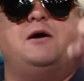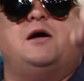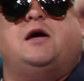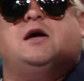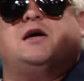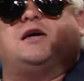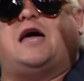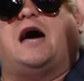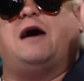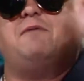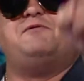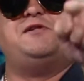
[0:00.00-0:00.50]

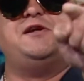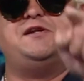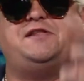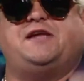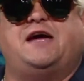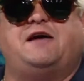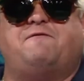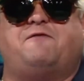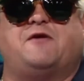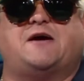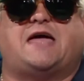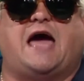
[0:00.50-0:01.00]
comes to
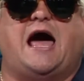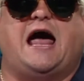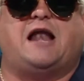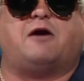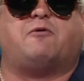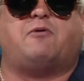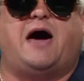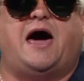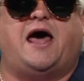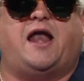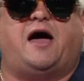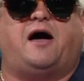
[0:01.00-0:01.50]
Denver,
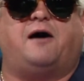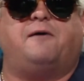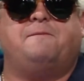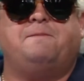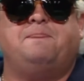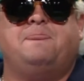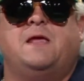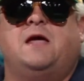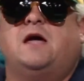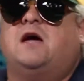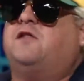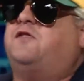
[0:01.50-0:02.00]
Colorado.
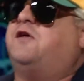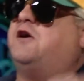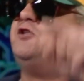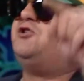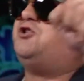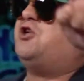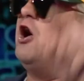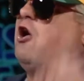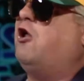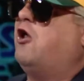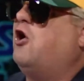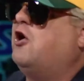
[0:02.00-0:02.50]
The
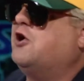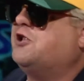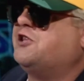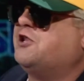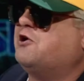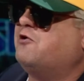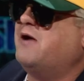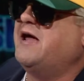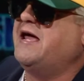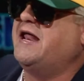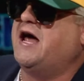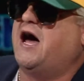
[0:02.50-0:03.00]
Joe Louis
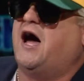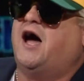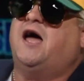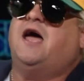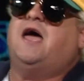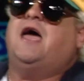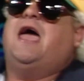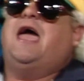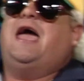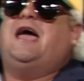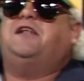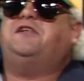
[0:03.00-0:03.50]
Arena
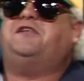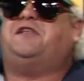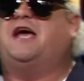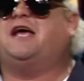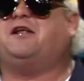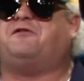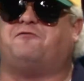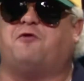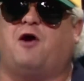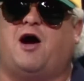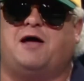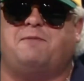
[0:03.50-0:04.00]
in
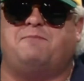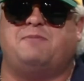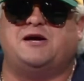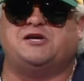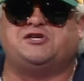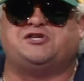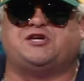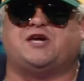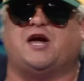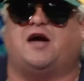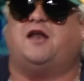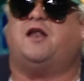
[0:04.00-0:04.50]
Detroit,
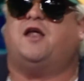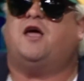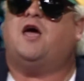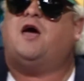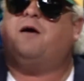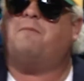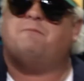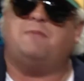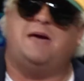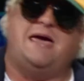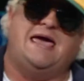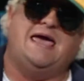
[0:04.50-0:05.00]
Michigan.
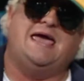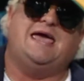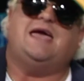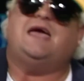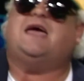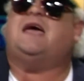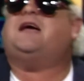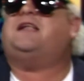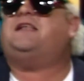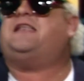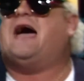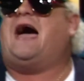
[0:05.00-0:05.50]
Me,
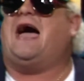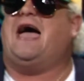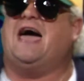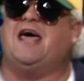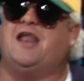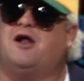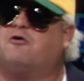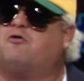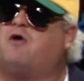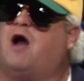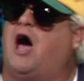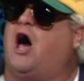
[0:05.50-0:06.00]
Diana
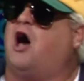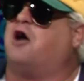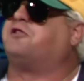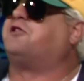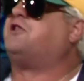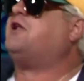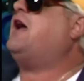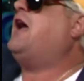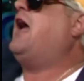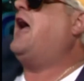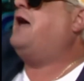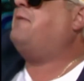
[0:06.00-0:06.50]
Ross,
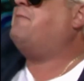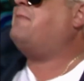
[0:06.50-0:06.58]
and my